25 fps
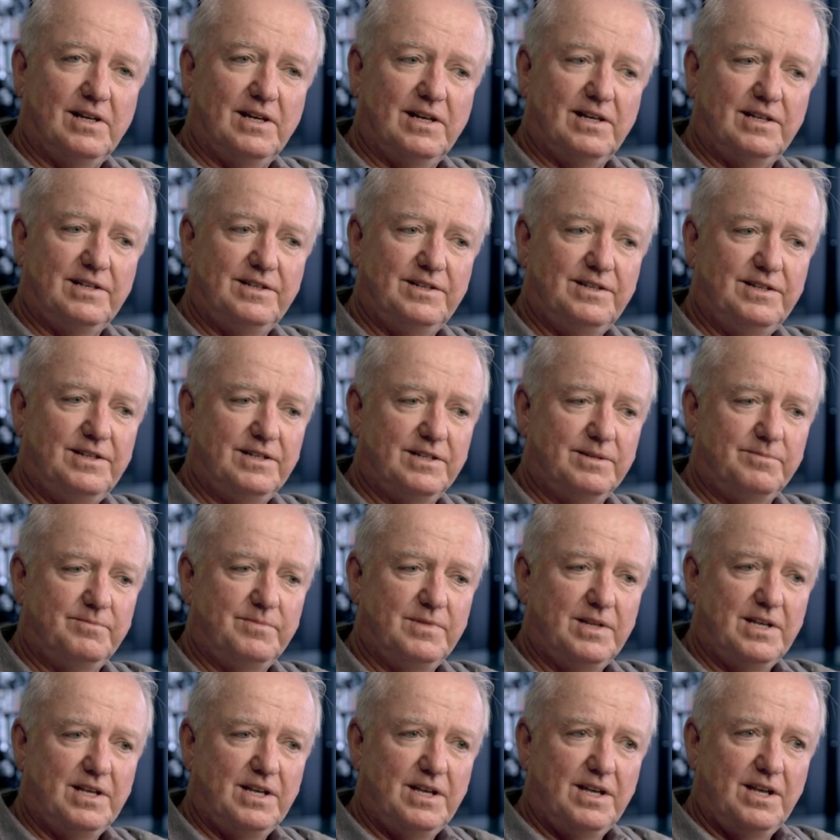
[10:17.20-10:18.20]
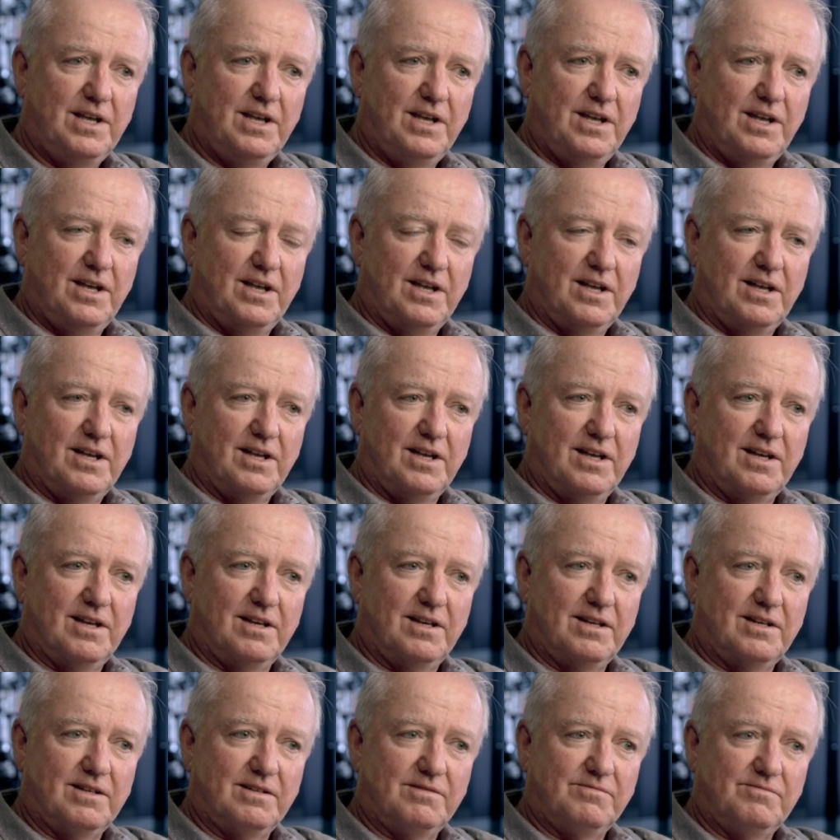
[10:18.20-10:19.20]
And um,
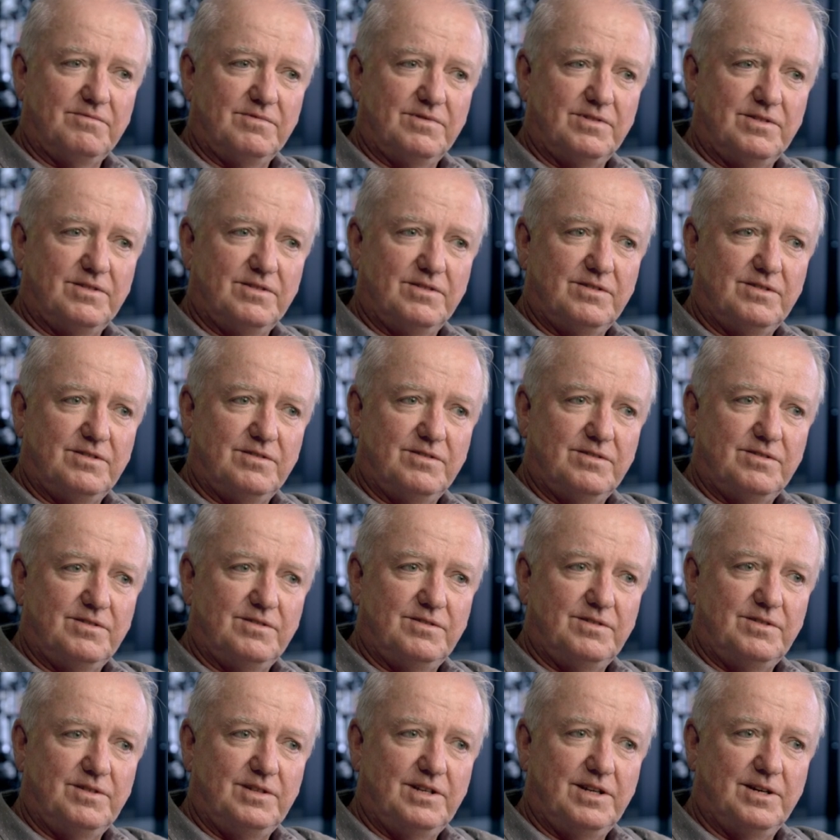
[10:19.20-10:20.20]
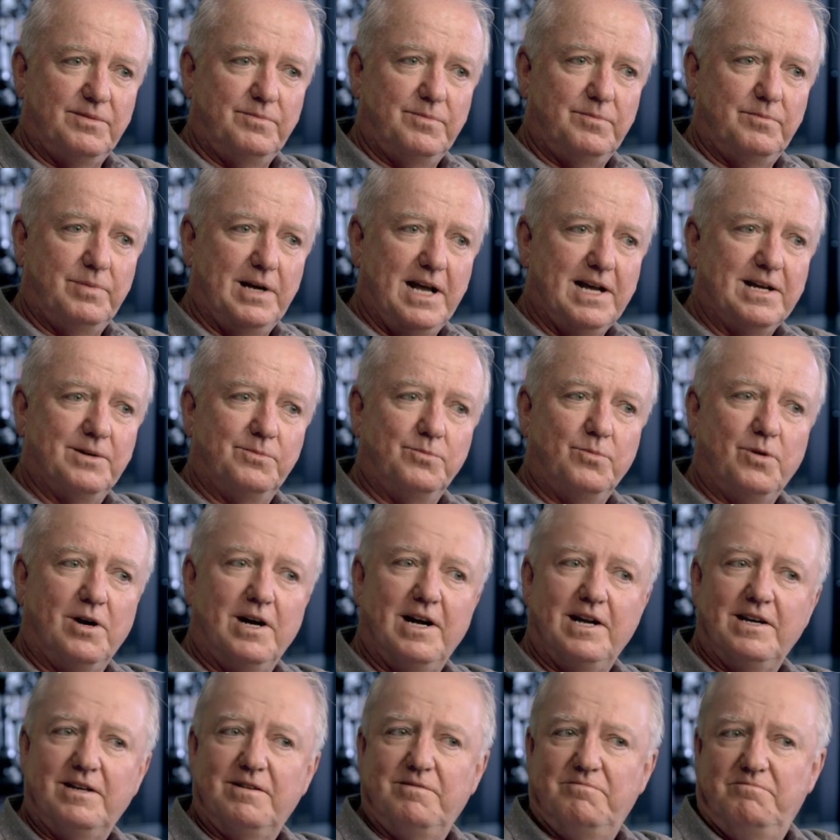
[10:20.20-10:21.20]
uh, you know, black and
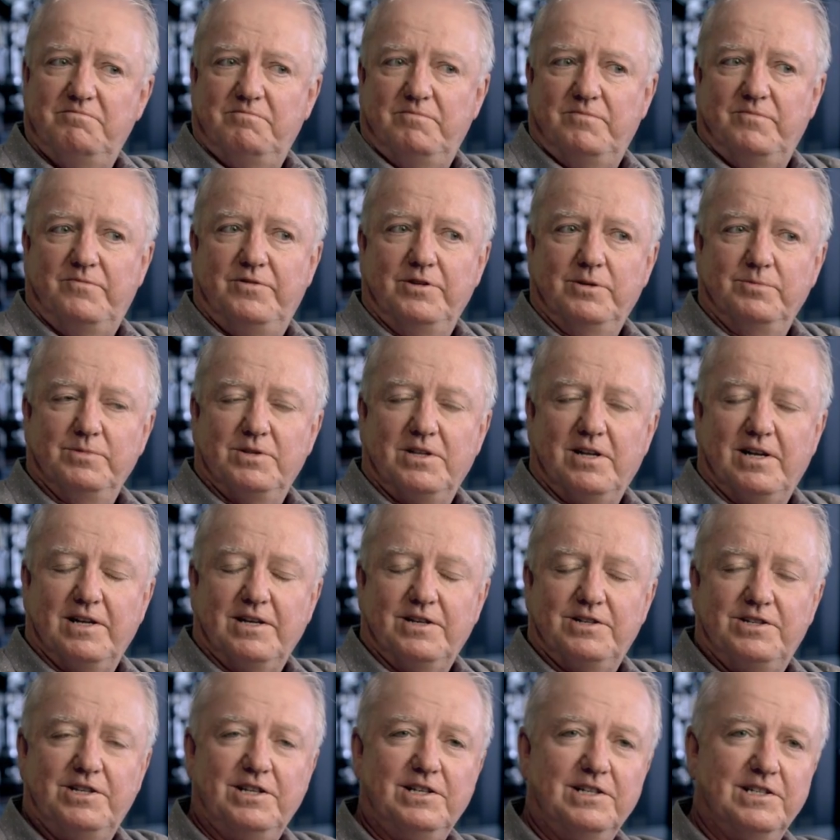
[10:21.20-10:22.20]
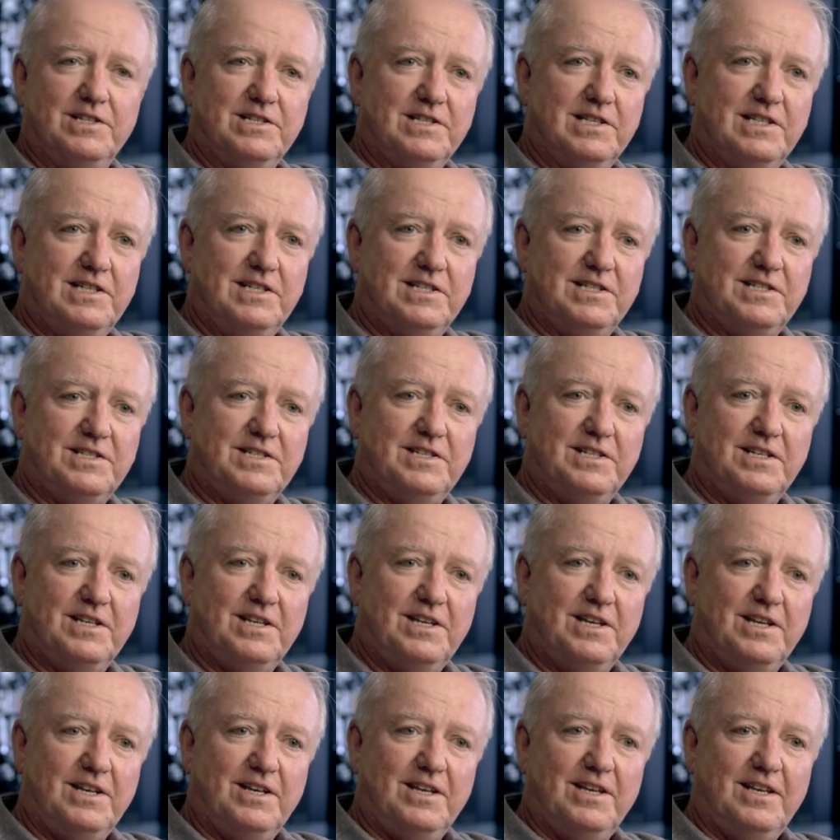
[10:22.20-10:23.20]
white films like Schindler's List,
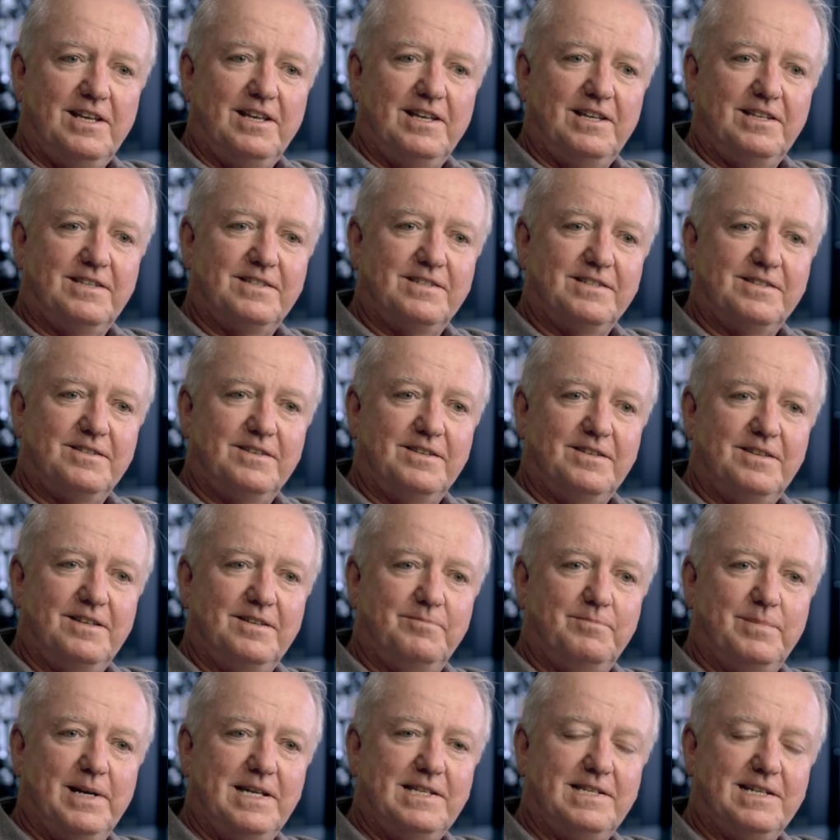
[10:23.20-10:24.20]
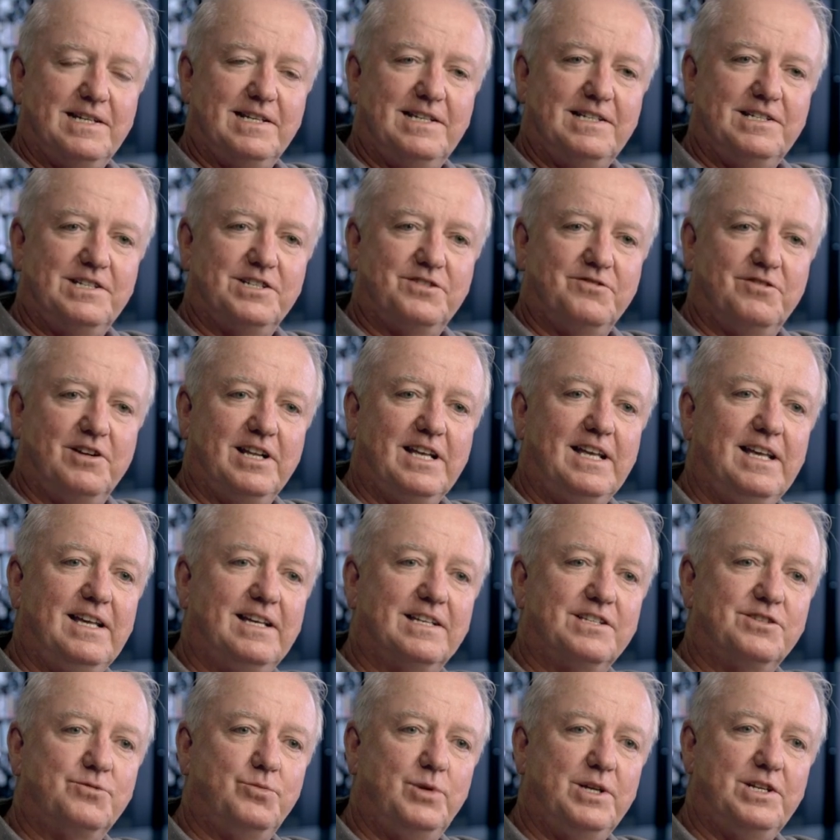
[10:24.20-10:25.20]
it's basically just
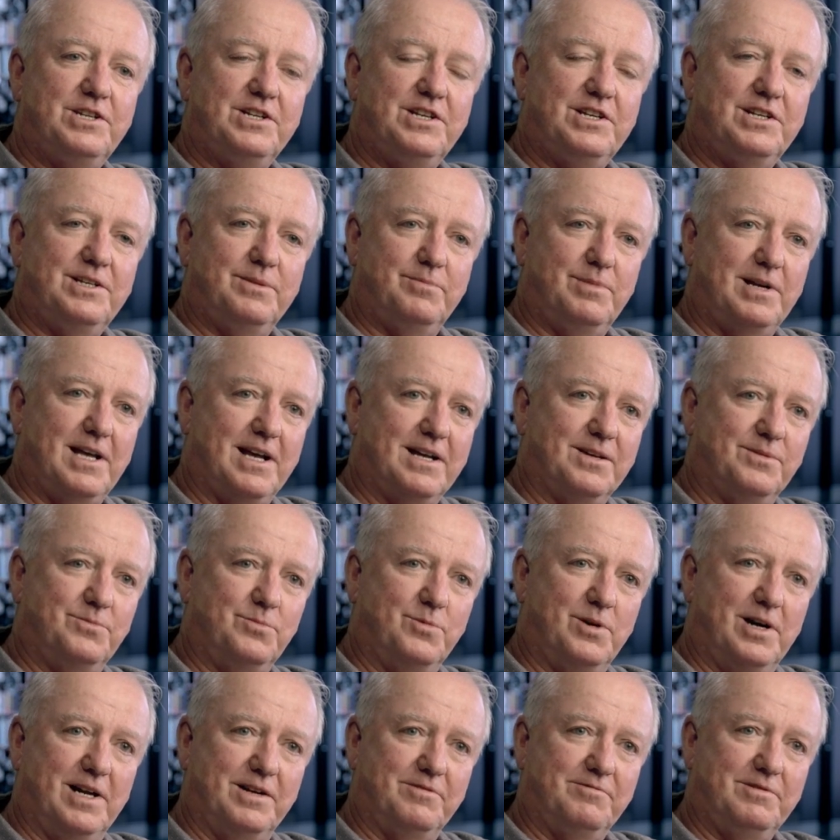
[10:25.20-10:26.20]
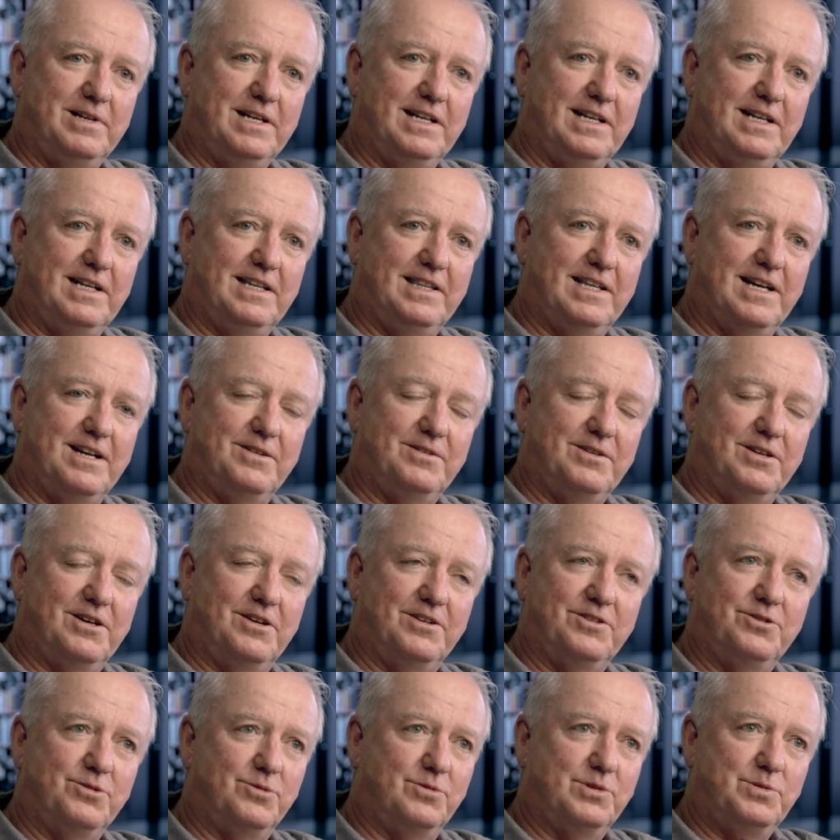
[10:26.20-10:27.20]
flicking a switch into black and white. Really, that
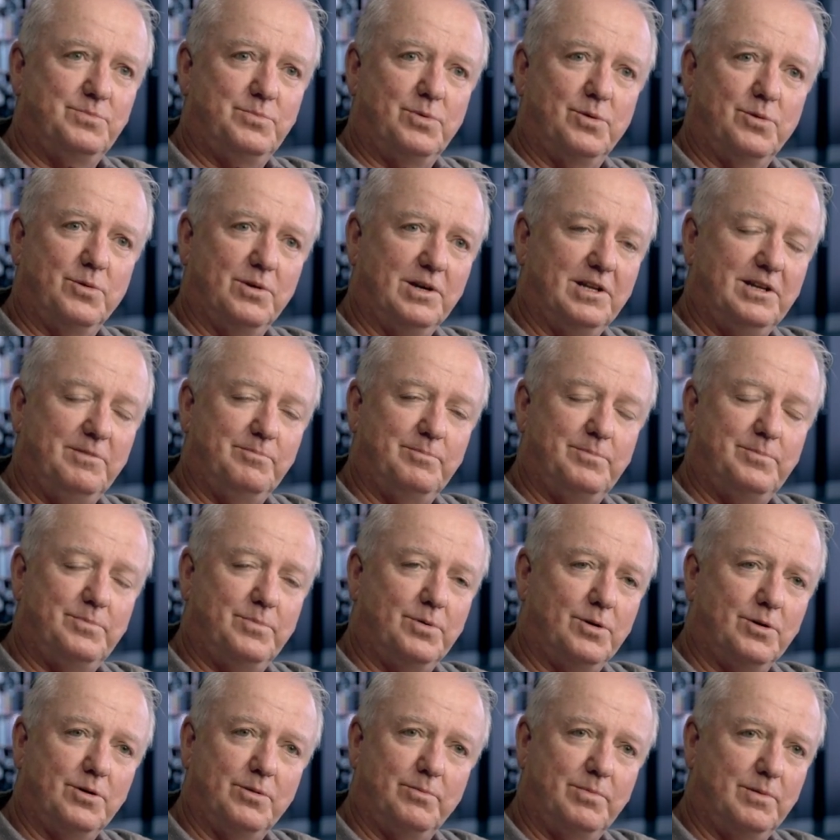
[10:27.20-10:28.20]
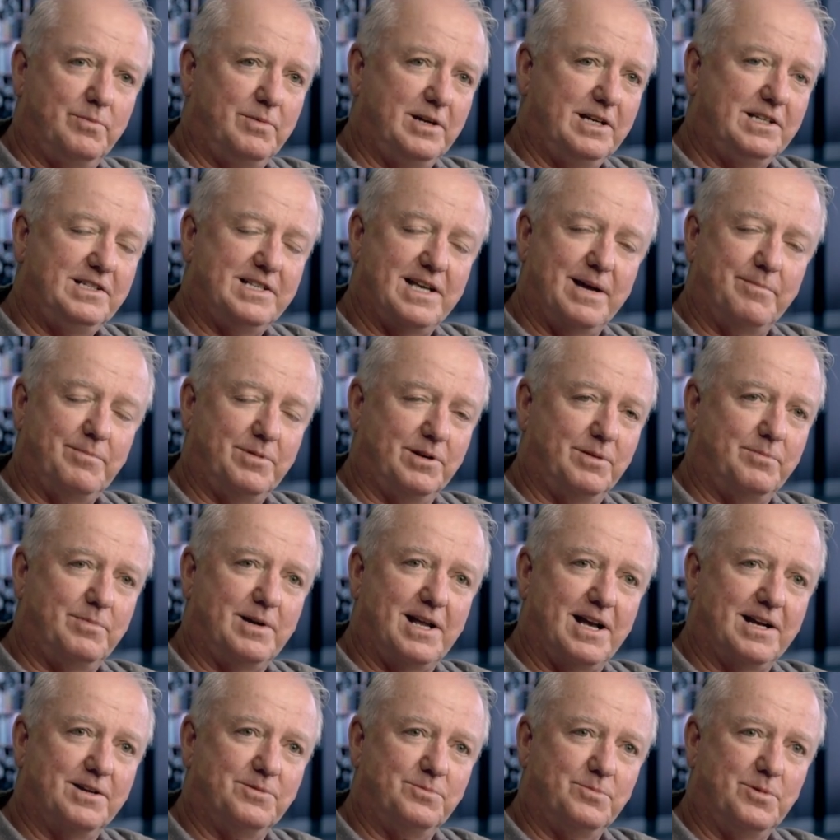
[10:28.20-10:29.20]
I thought was poorly poor example of
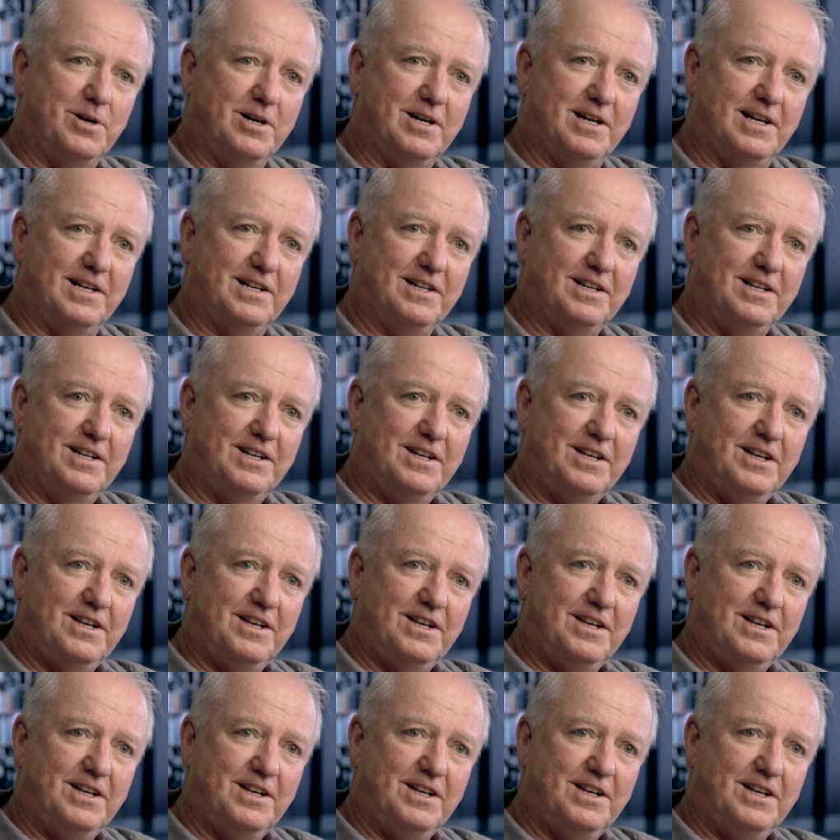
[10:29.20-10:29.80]
black and white